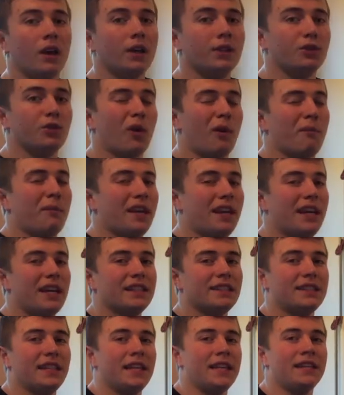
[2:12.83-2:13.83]
So I'm
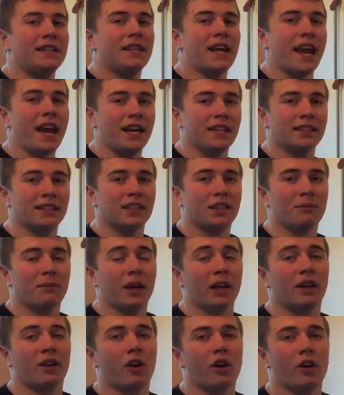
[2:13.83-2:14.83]
18 days into
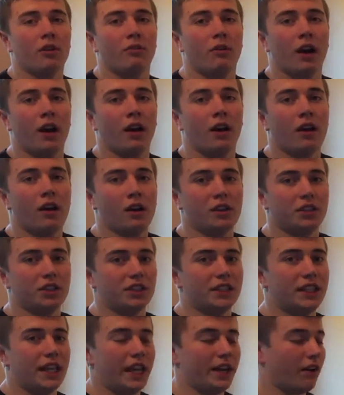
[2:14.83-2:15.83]
my cut right now. I
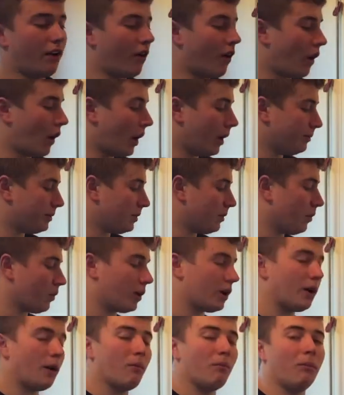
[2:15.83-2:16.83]
just did arms. I'm going
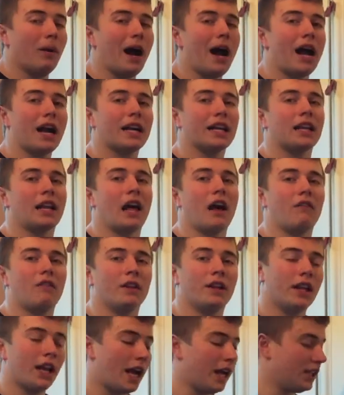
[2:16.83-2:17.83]
to come back and have
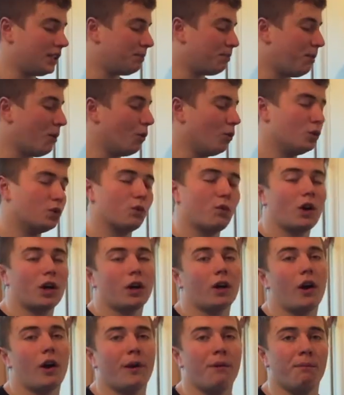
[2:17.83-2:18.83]
a nice
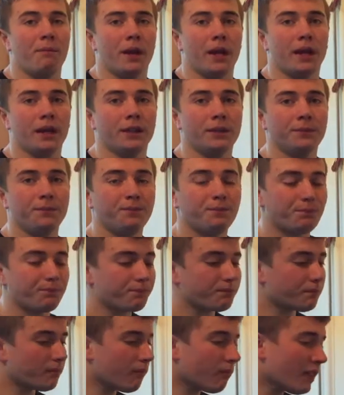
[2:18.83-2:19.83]
post-workout meal.
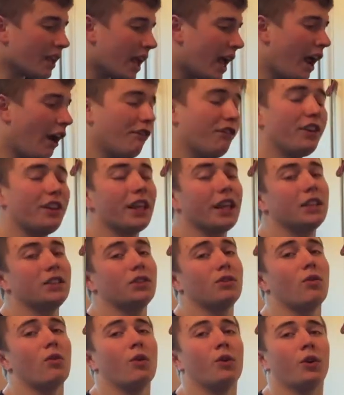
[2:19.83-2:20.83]
Everything's
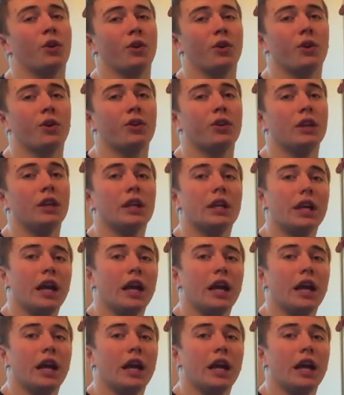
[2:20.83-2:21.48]
going good.